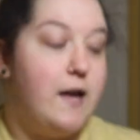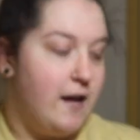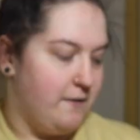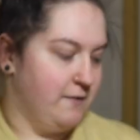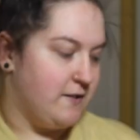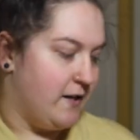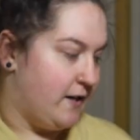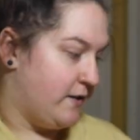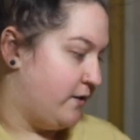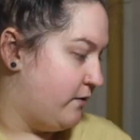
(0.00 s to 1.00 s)
Anyways,
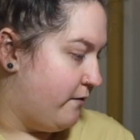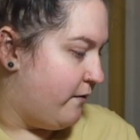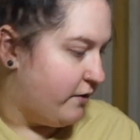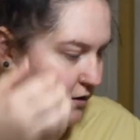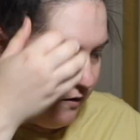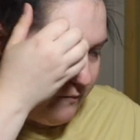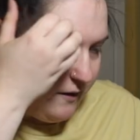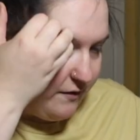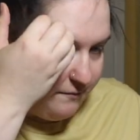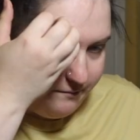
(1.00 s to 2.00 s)
I could go on and on
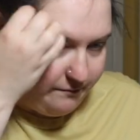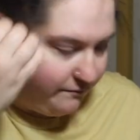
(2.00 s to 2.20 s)
about him.